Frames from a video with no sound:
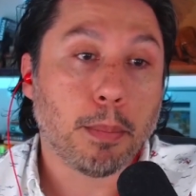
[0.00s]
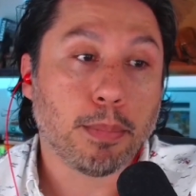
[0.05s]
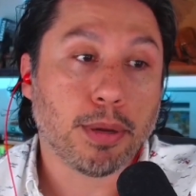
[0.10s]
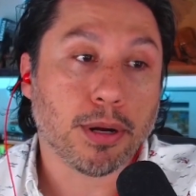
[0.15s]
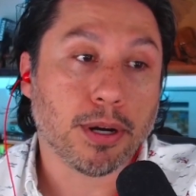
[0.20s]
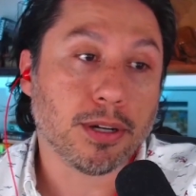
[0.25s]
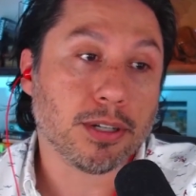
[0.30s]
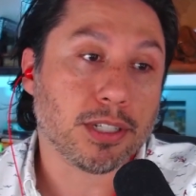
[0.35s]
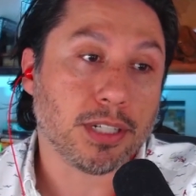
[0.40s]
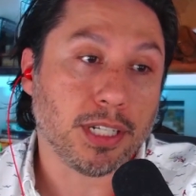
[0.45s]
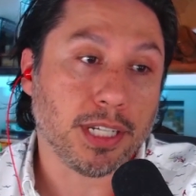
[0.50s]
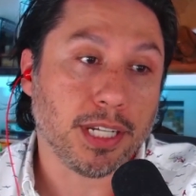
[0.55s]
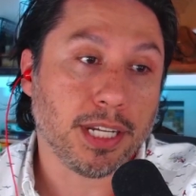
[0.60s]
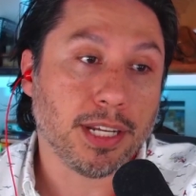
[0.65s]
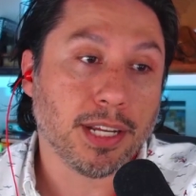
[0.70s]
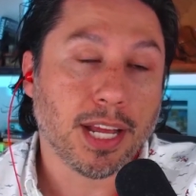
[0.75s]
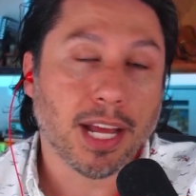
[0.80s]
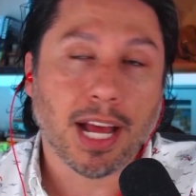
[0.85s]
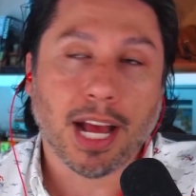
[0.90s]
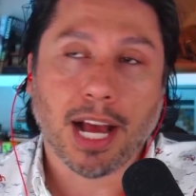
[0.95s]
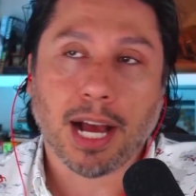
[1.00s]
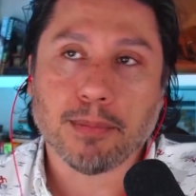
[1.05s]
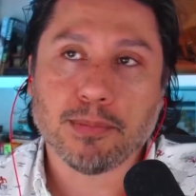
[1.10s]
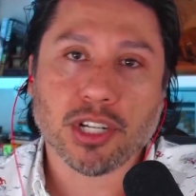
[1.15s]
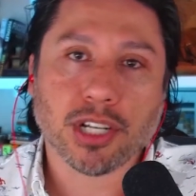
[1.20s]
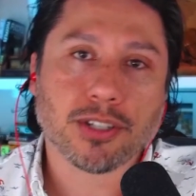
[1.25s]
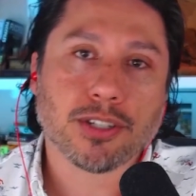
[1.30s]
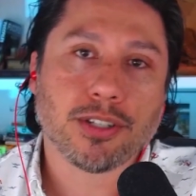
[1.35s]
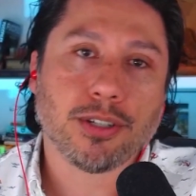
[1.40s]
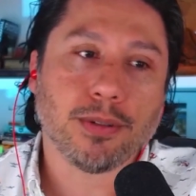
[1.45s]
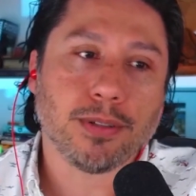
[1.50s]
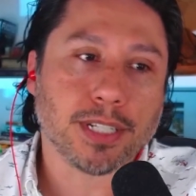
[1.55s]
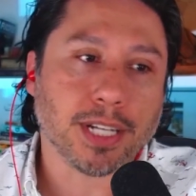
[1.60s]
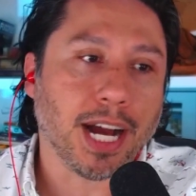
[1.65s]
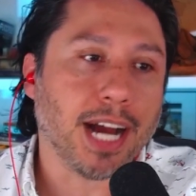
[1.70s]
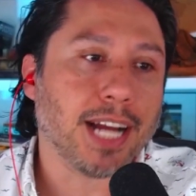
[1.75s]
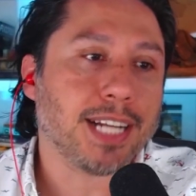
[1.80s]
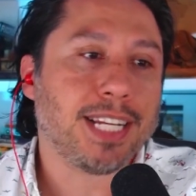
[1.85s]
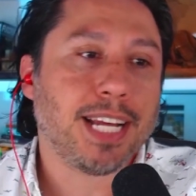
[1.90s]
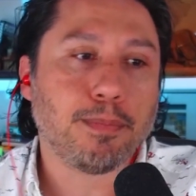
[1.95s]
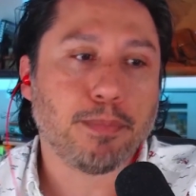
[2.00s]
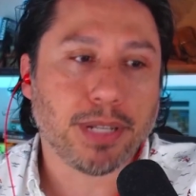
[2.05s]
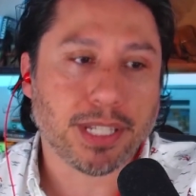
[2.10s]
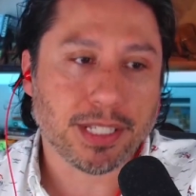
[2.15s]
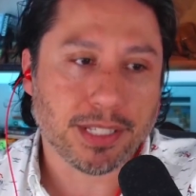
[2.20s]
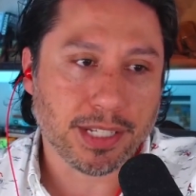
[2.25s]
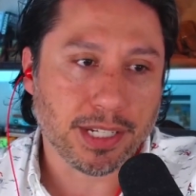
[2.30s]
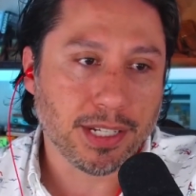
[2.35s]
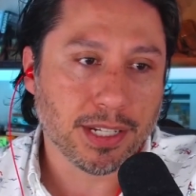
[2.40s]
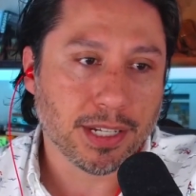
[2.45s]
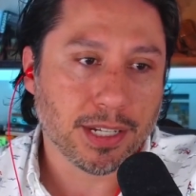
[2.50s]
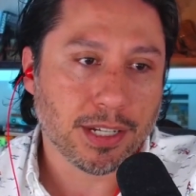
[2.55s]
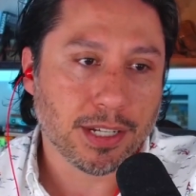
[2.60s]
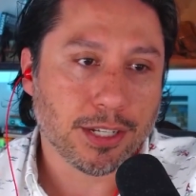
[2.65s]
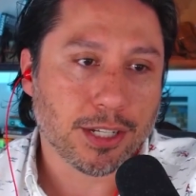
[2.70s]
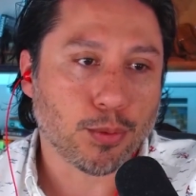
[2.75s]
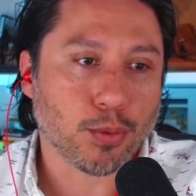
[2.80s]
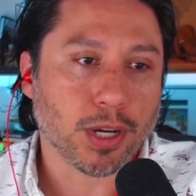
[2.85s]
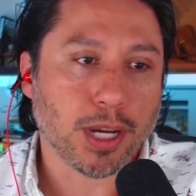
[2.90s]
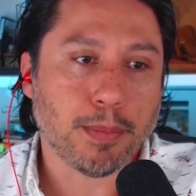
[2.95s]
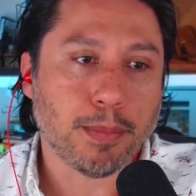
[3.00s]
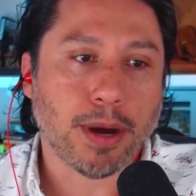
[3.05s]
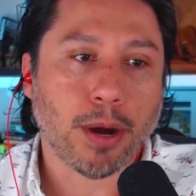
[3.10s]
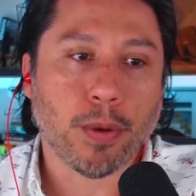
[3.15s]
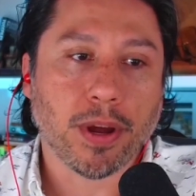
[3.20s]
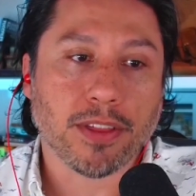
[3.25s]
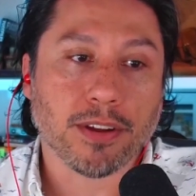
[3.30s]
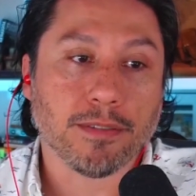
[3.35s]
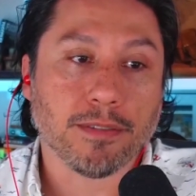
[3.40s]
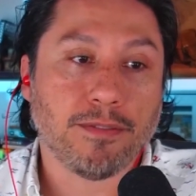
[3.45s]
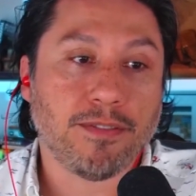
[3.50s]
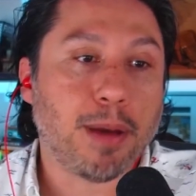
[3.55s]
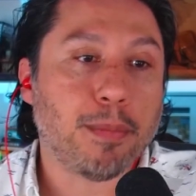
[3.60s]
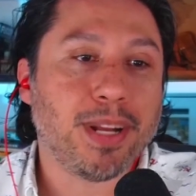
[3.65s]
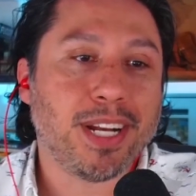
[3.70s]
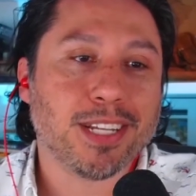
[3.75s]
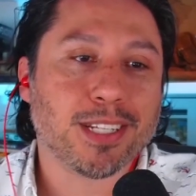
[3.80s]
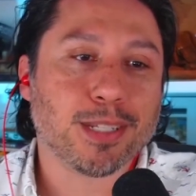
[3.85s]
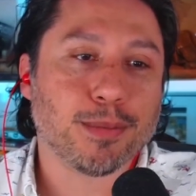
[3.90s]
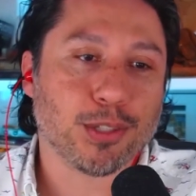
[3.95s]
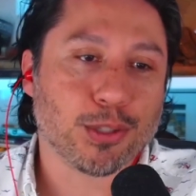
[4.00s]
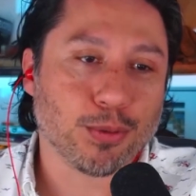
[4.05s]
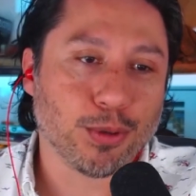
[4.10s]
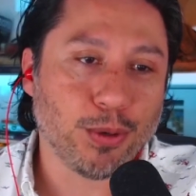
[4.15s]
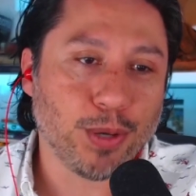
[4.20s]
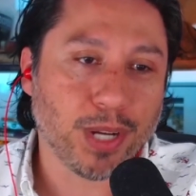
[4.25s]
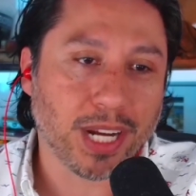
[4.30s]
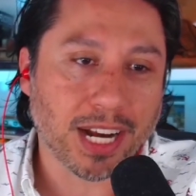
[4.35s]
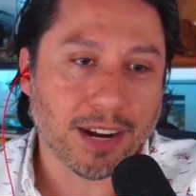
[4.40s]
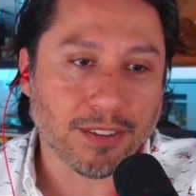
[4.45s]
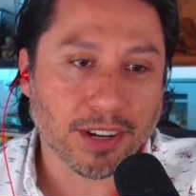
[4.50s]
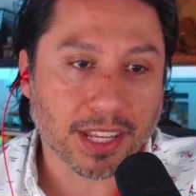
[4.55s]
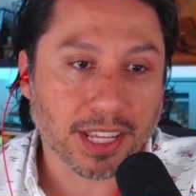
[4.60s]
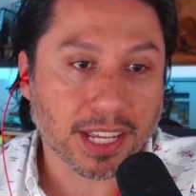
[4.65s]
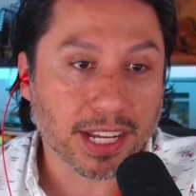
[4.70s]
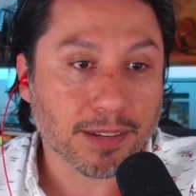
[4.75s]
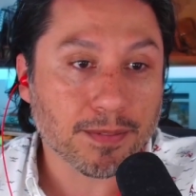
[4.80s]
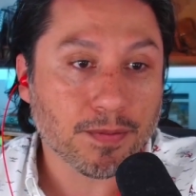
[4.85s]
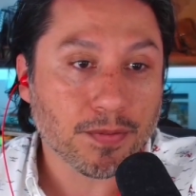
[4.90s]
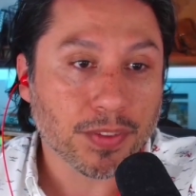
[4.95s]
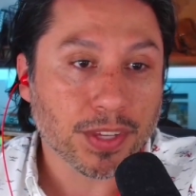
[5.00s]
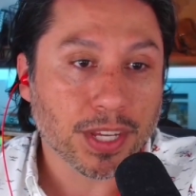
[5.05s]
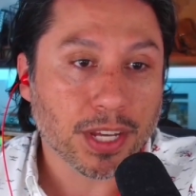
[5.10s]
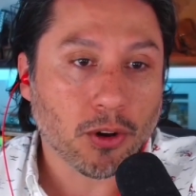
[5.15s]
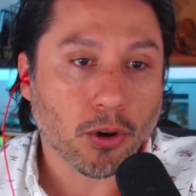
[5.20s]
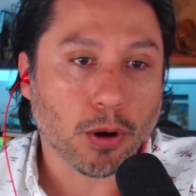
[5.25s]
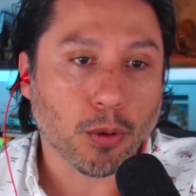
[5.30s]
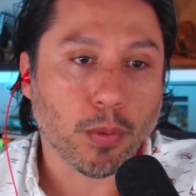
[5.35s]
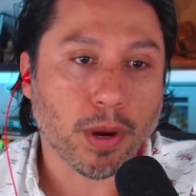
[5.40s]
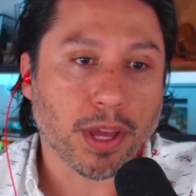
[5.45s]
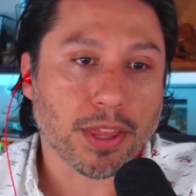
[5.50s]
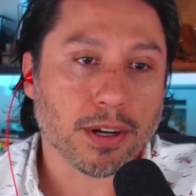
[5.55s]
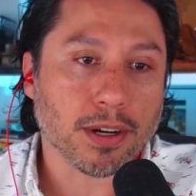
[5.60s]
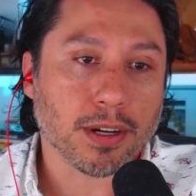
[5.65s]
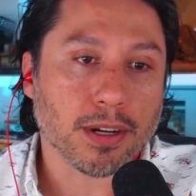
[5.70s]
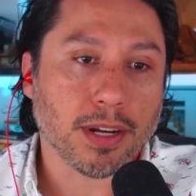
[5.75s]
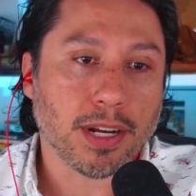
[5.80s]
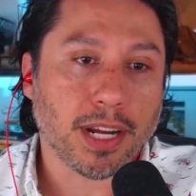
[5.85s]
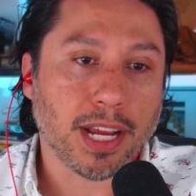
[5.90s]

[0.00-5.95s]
Personally, I'm just too goddamn busy to worry about whether feminism is ruining everything, or whether